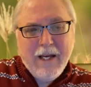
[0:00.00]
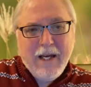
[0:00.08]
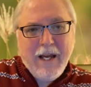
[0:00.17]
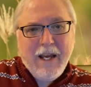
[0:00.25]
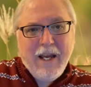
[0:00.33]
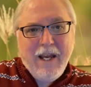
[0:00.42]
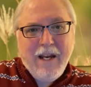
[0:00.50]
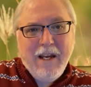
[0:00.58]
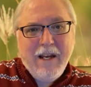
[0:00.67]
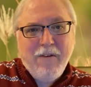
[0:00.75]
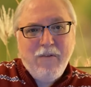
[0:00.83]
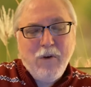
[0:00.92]
And
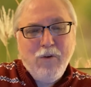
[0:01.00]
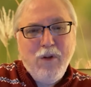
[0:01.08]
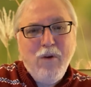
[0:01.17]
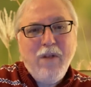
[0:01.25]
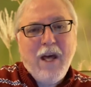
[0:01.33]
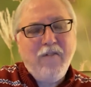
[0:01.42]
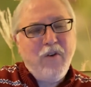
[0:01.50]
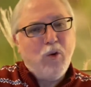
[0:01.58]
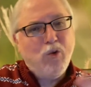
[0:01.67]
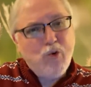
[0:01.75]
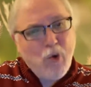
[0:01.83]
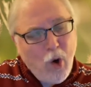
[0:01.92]
if you'll do that, if you'll
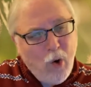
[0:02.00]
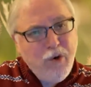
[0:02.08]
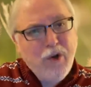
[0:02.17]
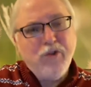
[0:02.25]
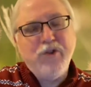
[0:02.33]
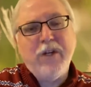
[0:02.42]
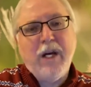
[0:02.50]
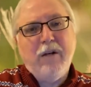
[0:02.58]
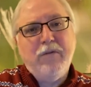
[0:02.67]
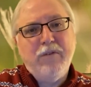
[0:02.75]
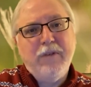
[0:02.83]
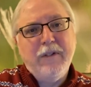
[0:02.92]
grow
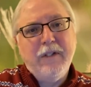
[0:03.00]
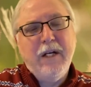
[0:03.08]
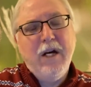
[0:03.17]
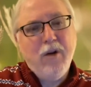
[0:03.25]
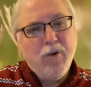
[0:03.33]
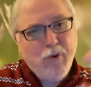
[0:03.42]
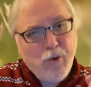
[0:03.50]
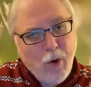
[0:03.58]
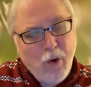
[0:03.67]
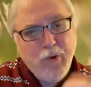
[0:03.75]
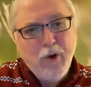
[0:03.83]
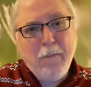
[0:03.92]
yourself,
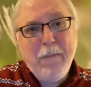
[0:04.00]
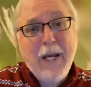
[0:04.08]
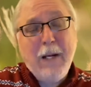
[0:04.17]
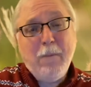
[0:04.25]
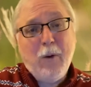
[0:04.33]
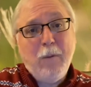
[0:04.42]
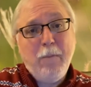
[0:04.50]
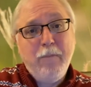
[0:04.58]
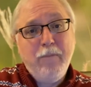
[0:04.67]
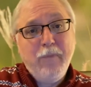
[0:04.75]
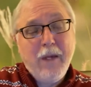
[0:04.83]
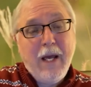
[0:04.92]
grow your people,
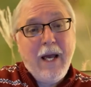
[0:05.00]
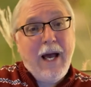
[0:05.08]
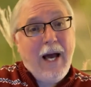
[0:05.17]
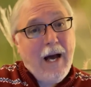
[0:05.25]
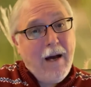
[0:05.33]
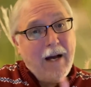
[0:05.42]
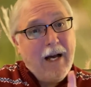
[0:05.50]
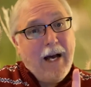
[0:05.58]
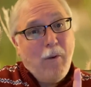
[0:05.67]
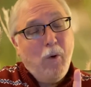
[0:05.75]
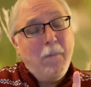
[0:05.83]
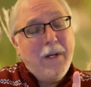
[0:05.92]
I
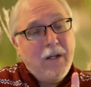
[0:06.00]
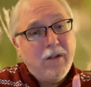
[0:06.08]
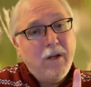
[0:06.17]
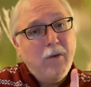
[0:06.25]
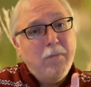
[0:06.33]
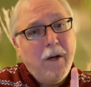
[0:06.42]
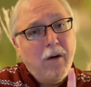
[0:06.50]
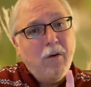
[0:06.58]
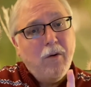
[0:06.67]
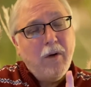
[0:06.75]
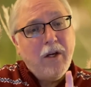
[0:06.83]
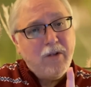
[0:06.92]
will be so
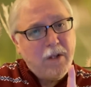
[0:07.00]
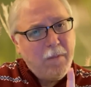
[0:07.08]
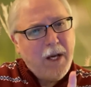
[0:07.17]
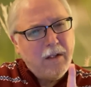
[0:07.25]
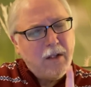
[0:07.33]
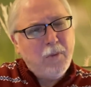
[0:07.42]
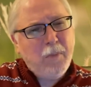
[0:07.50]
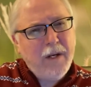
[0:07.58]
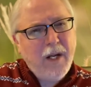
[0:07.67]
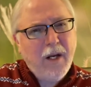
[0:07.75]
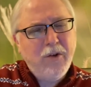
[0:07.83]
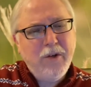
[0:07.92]
bold as to make this
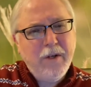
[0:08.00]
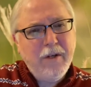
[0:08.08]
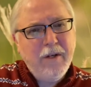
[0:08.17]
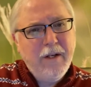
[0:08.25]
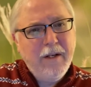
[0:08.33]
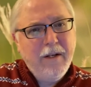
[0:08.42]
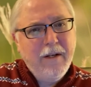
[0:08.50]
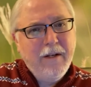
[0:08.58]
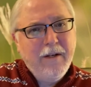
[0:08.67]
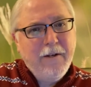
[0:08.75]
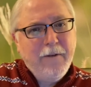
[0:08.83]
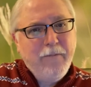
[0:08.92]
prediction.
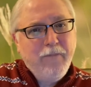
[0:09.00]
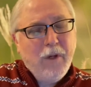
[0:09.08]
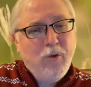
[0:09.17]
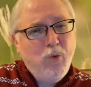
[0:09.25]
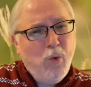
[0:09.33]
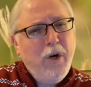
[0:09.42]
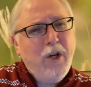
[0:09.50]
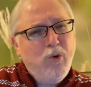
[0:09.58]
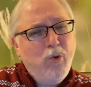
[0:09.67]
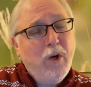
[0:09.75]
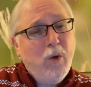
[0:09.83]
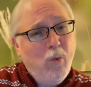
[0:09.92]

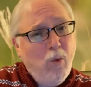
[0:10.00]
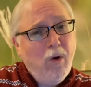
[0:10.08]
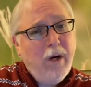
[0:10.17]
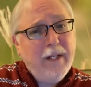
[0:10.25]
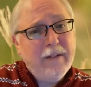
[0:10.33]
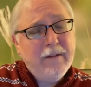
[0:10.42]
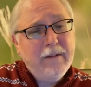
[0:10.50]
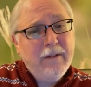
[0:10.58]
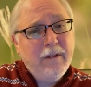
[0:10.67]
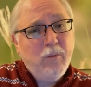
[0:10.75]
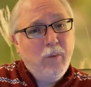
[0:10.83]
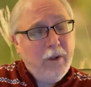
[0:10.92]
2021
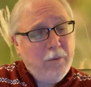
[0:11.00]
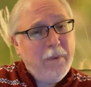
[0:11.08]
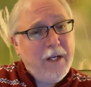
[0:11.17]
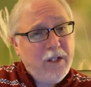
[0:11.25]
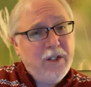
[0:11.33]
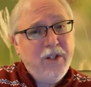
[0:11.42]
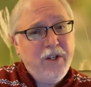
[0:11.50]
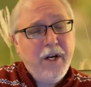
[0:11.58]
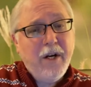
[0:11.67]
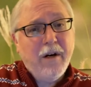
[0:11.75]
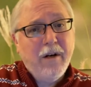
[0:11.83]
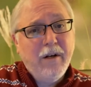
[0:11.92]
will be a good year.